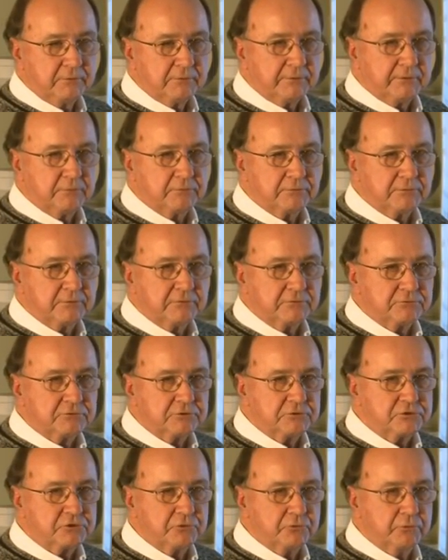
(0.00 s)
They were,
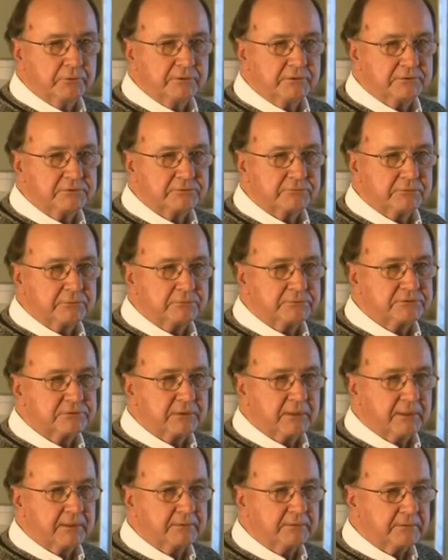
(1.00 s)
the shoe industry was
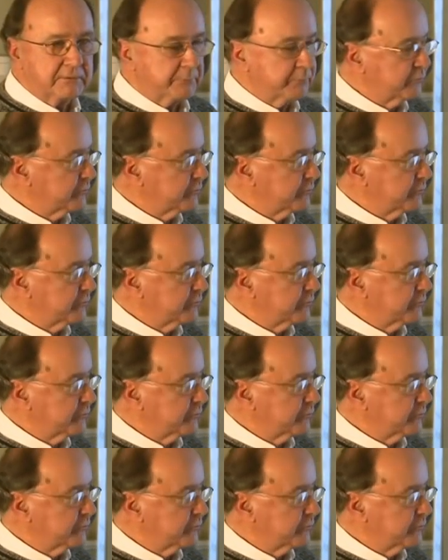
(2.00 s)
starting up